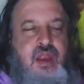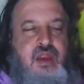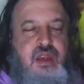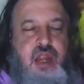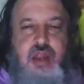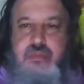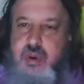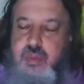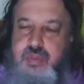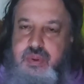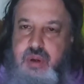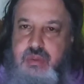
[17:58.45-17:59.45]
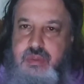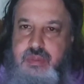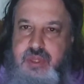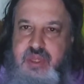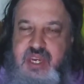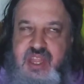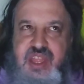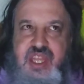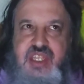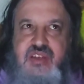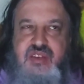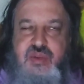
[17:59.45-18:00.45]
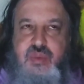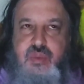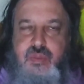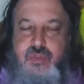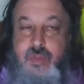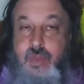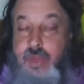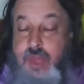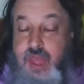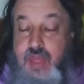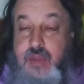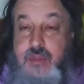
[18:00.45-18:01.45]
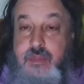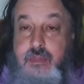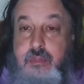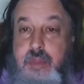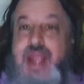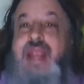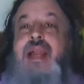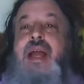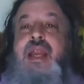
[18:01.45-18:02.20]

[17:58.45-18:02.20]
you're talking about probability of things that you might